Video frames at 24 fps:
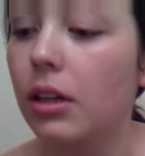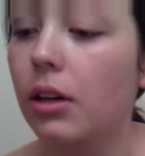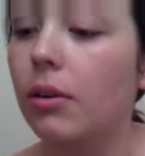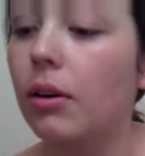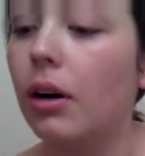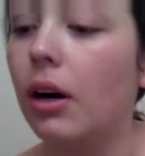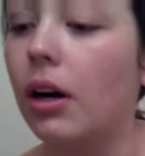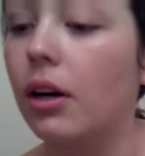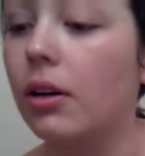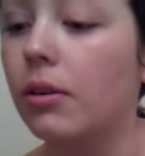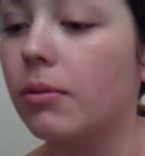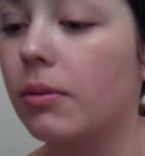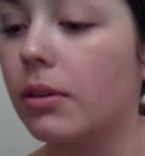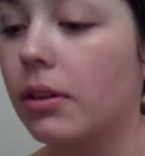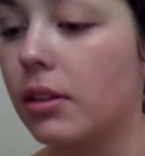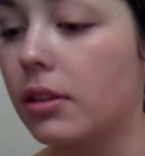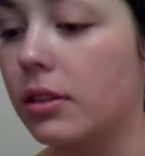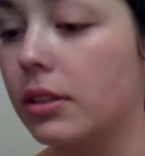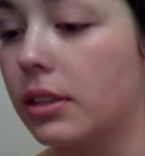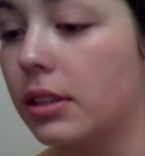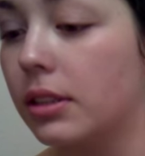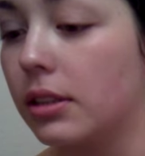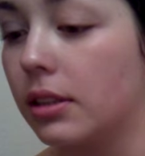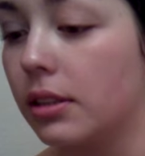can go
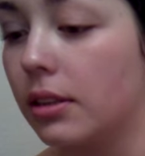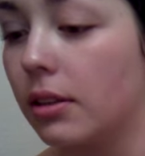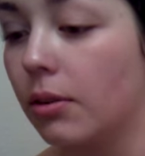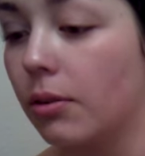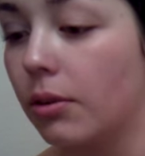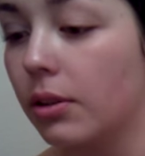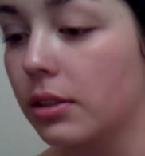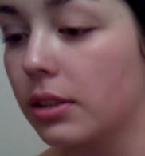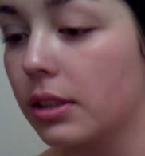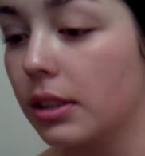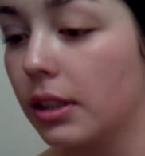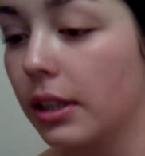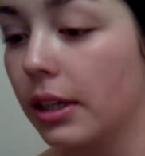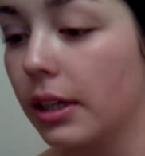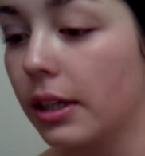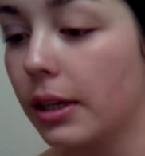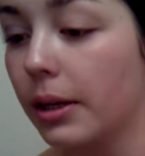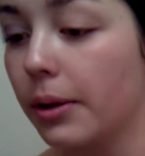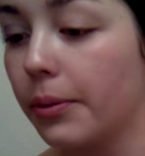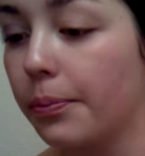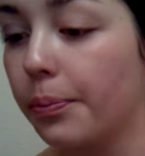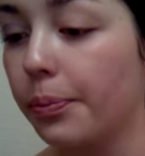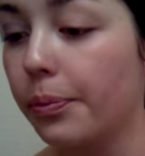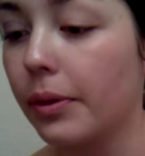onward to oil
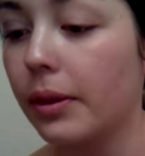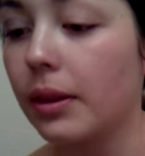slick,